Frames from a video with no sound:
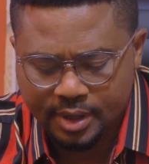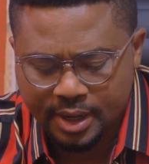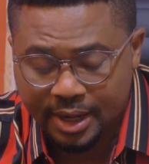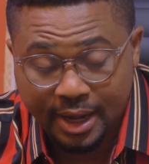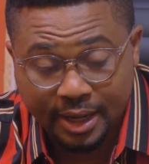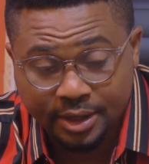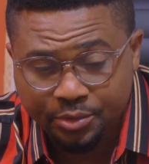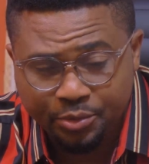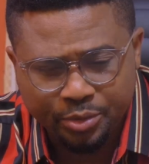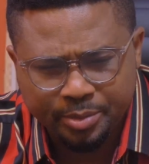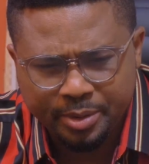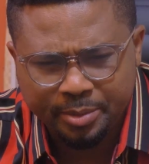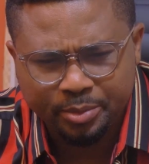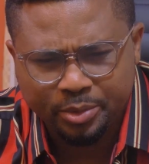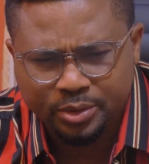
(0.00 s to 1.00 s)
I didn't
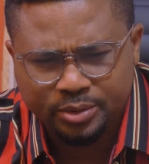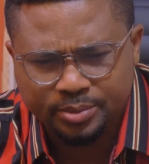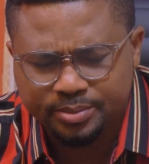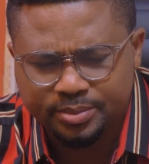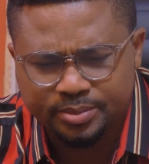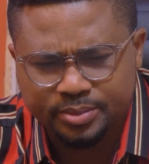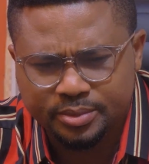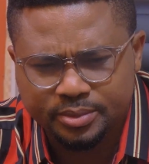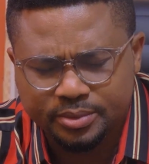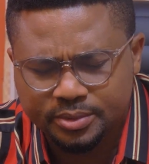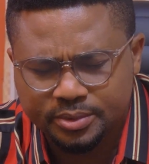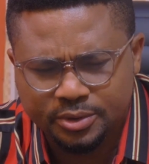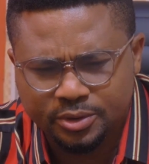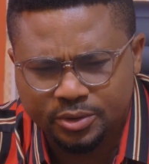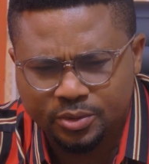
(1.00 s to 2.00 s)
remember,
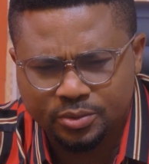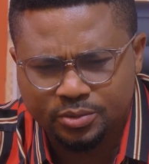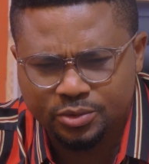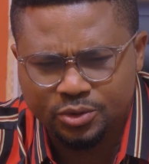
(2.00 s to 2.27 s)
you know,